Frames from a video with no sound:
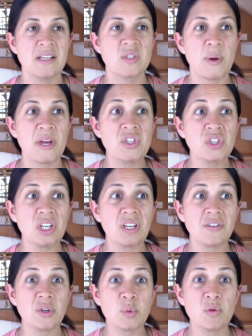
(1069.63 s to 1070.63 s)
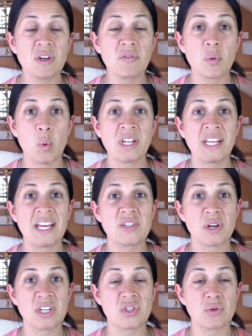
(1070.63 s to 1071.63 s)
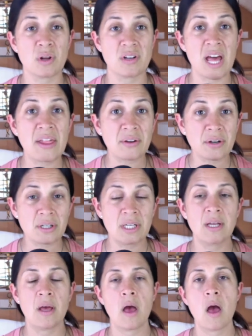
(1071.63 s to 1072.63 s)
especially if you're moving from one age range to another.